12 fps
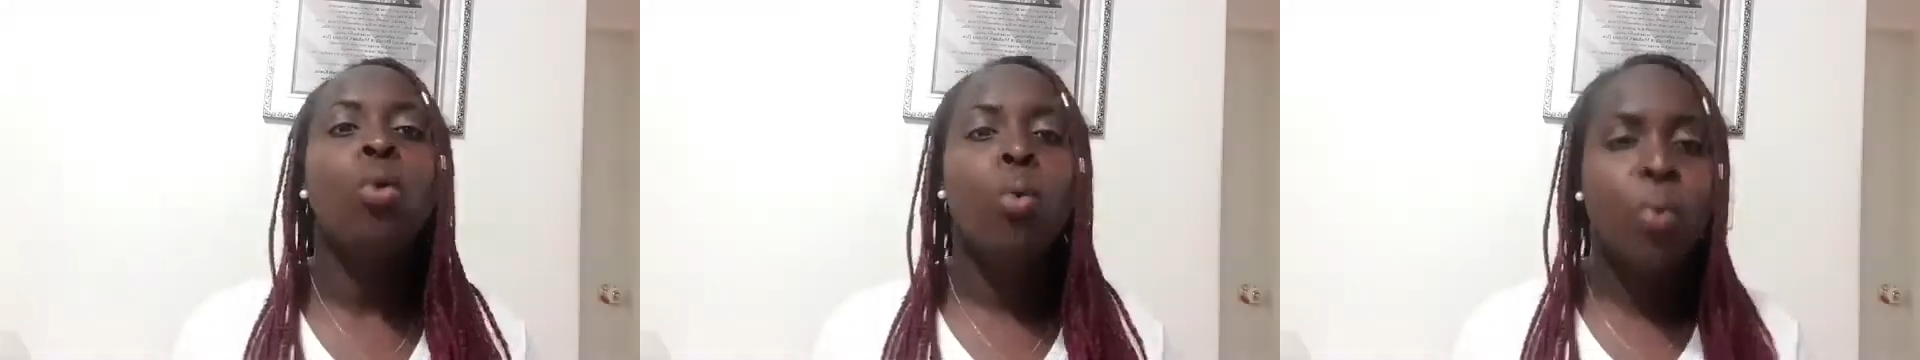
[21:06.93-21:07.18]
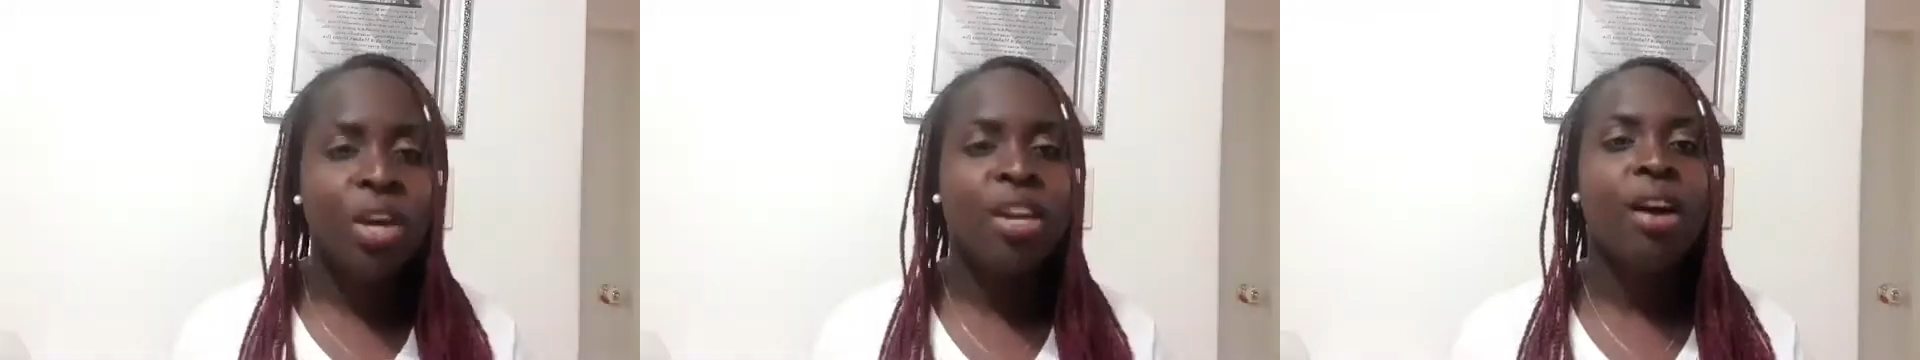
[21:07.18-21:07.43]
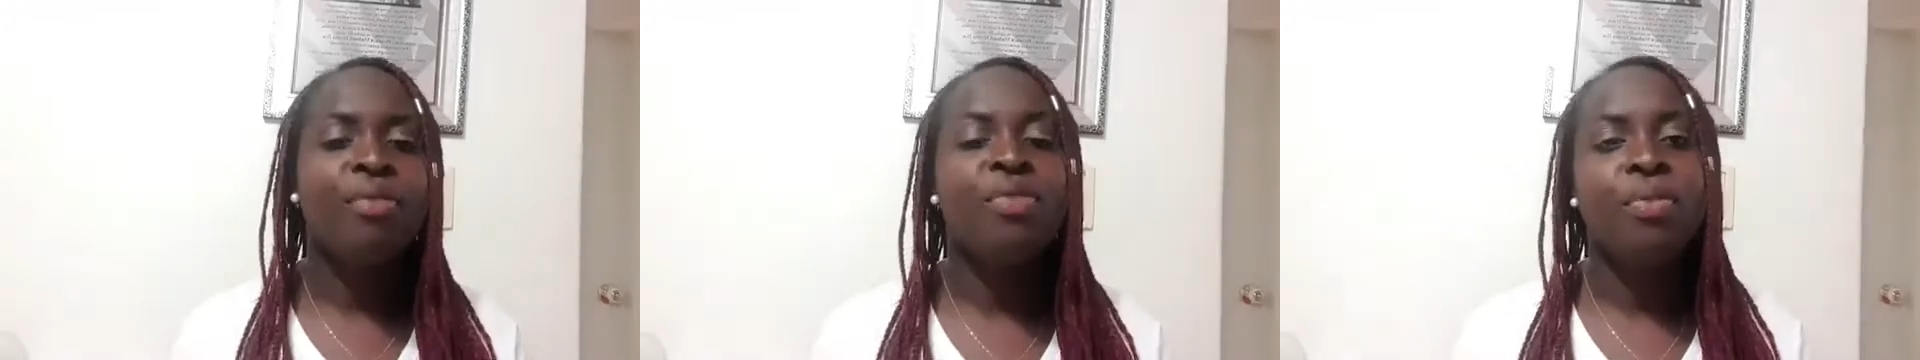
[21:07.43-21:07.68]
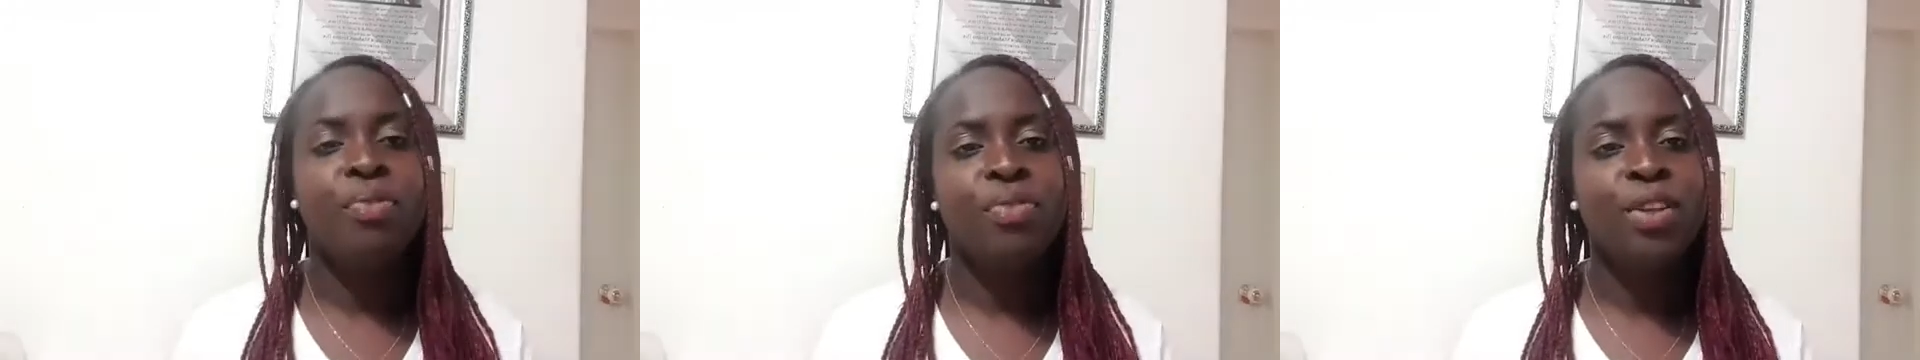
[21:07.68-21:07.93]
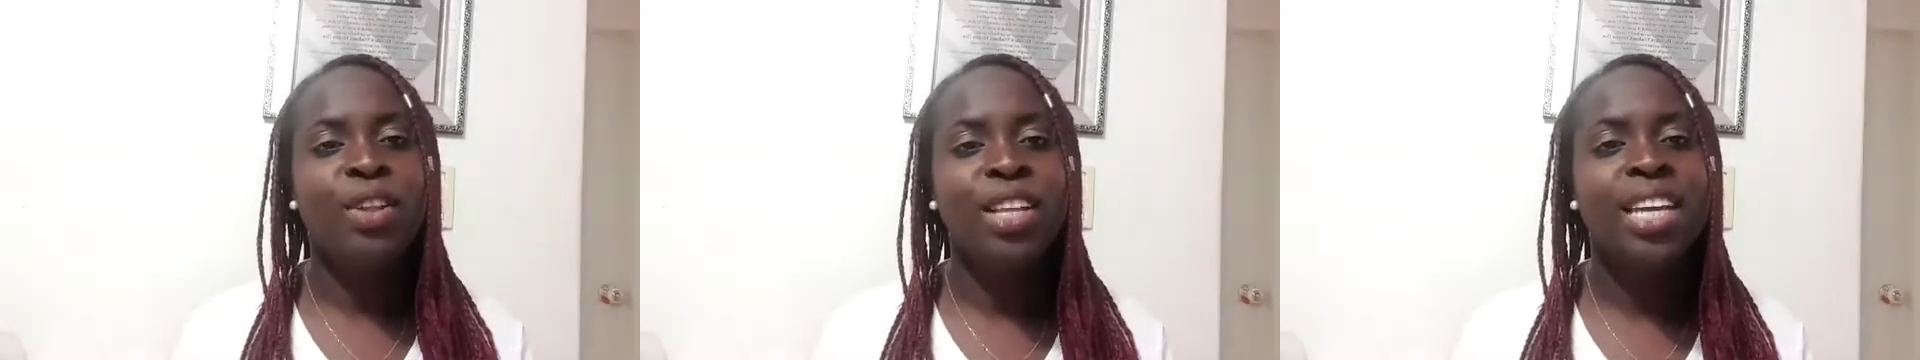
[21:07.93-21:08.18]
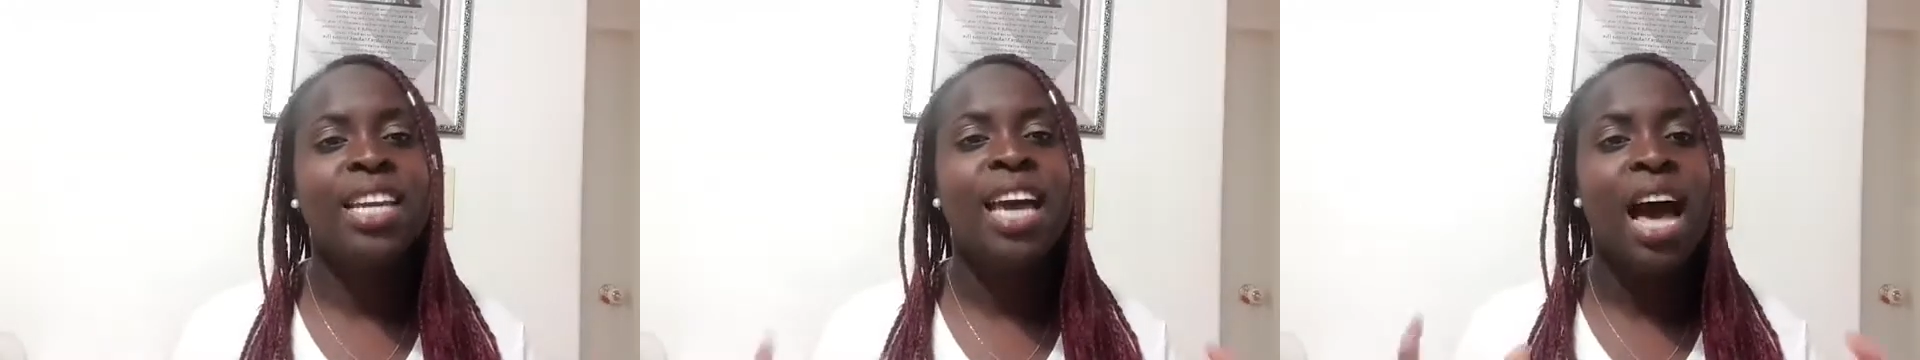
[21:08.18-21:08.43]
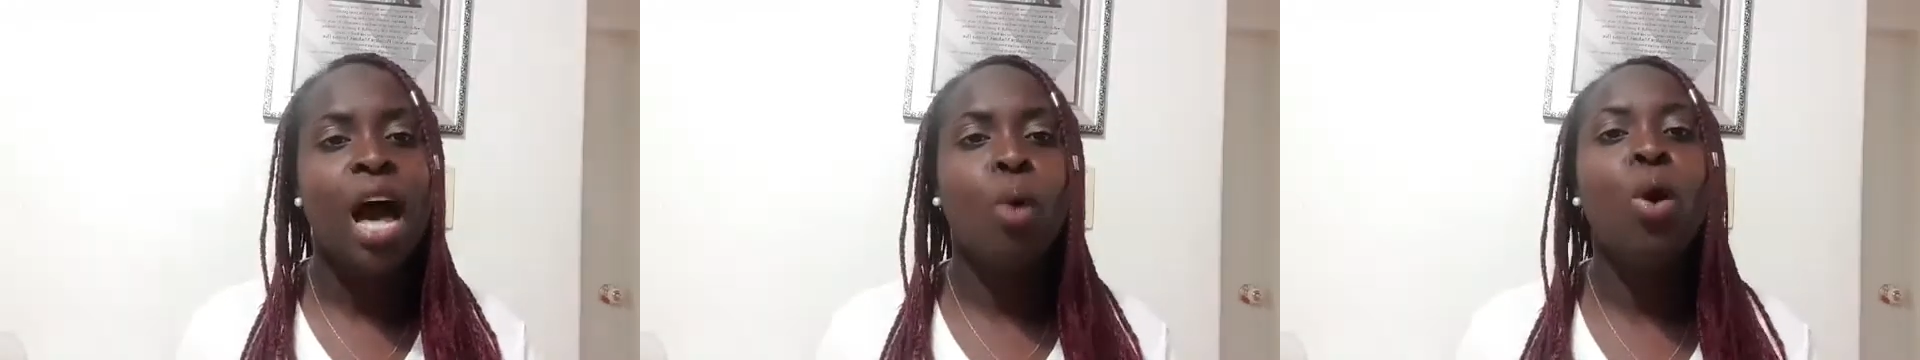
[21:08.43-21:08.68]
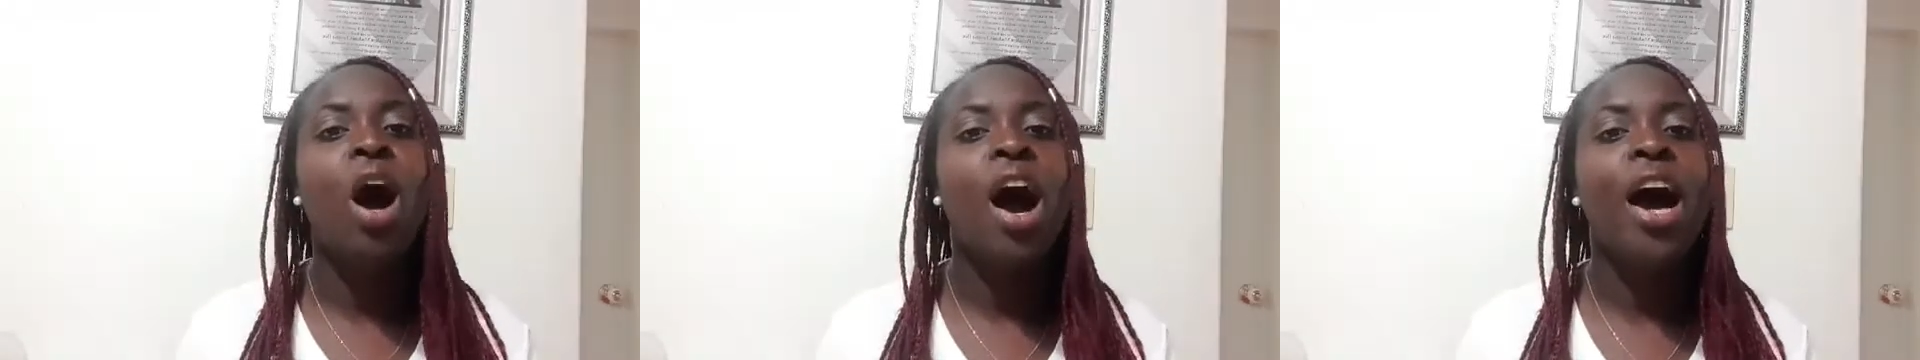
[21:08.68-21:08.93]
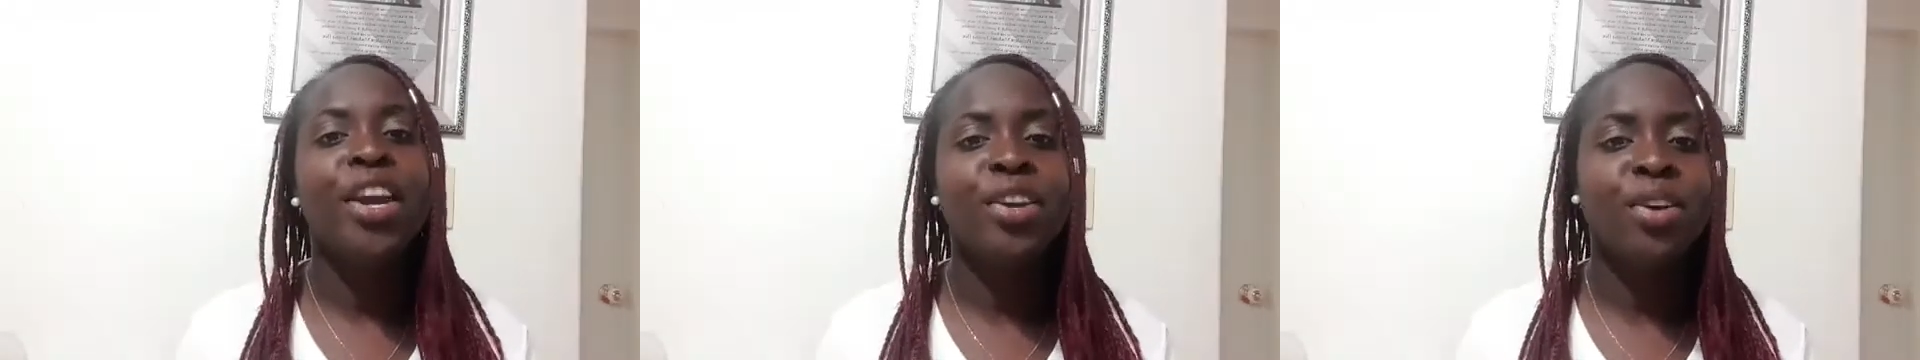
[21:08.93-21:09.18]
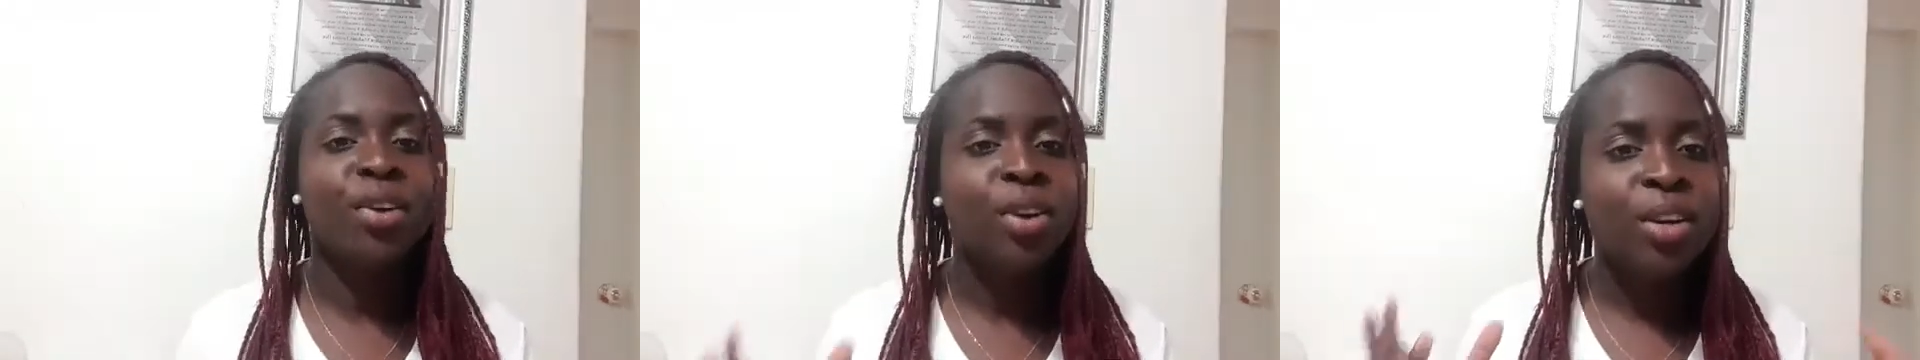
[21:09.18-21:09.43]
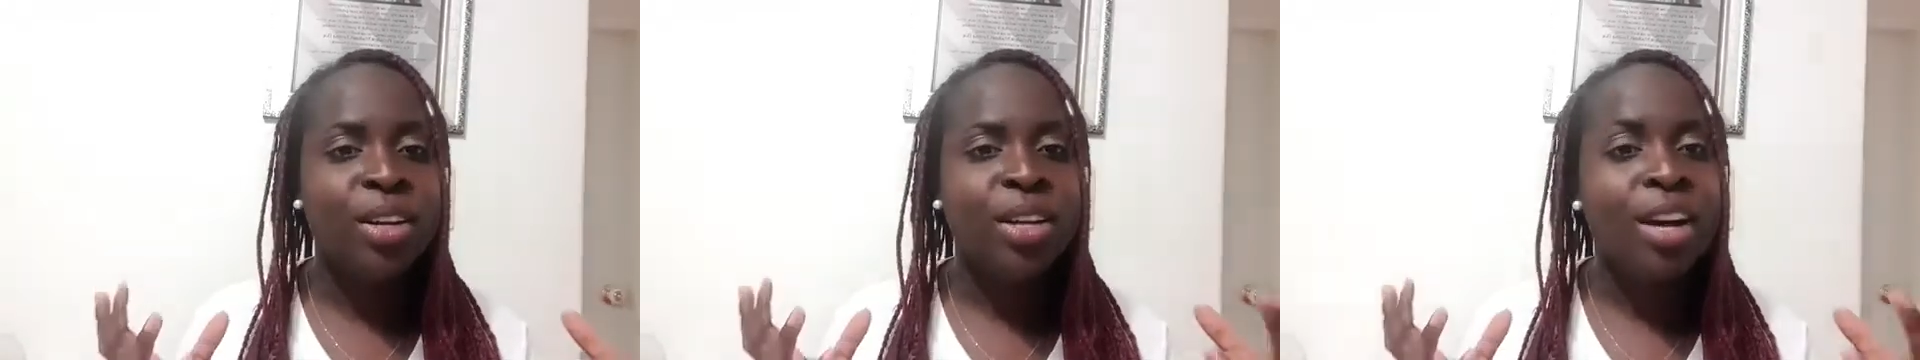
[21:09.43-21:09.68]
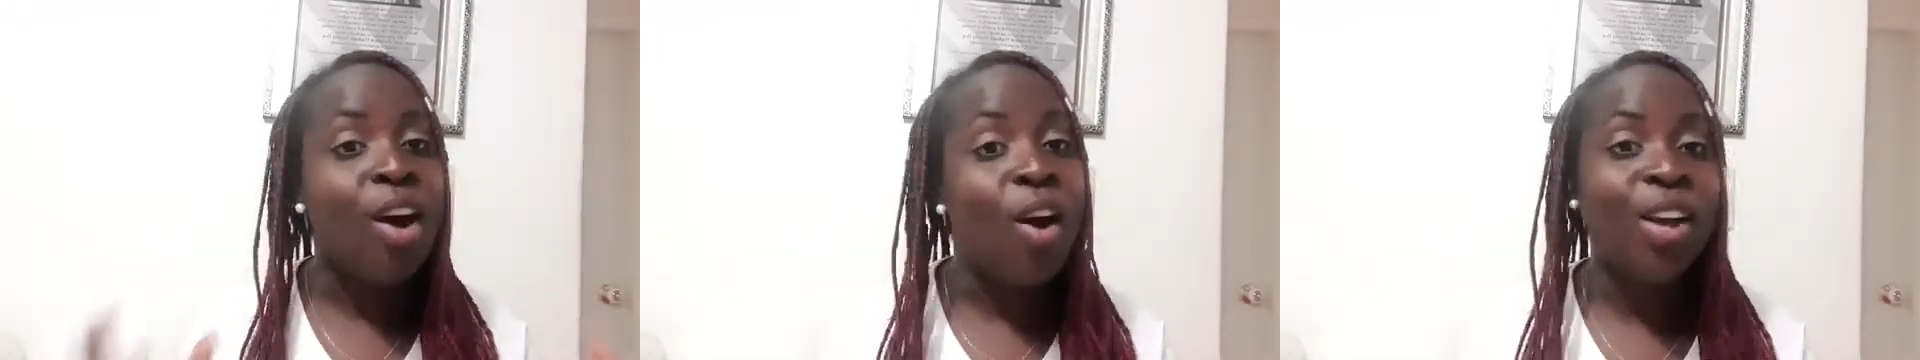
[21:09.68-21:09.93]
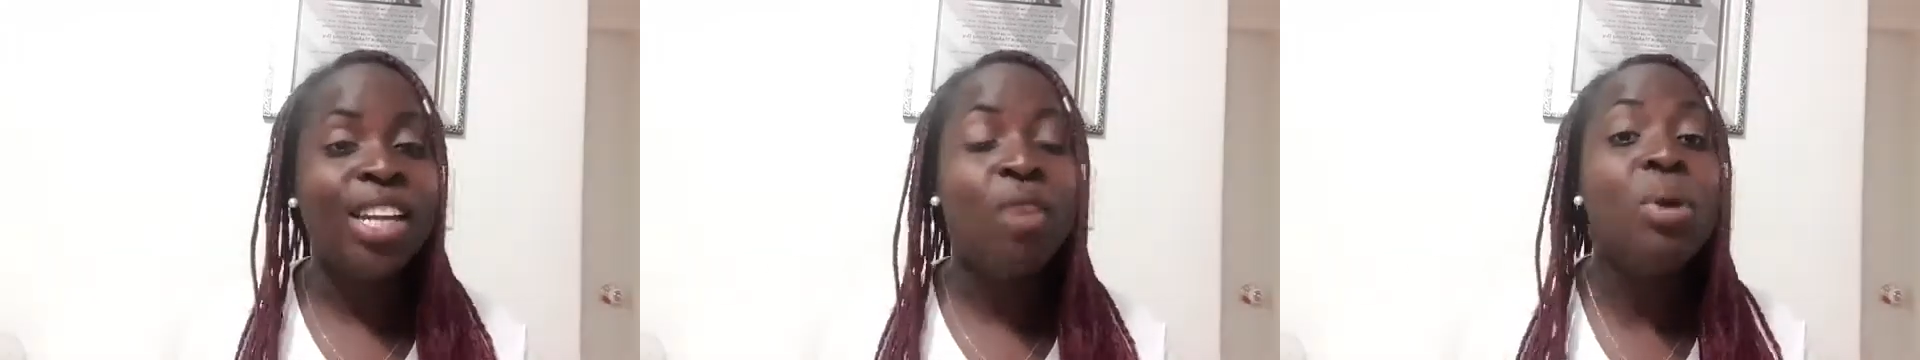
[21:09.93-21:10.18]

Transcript: we are fulfilling our higher calling.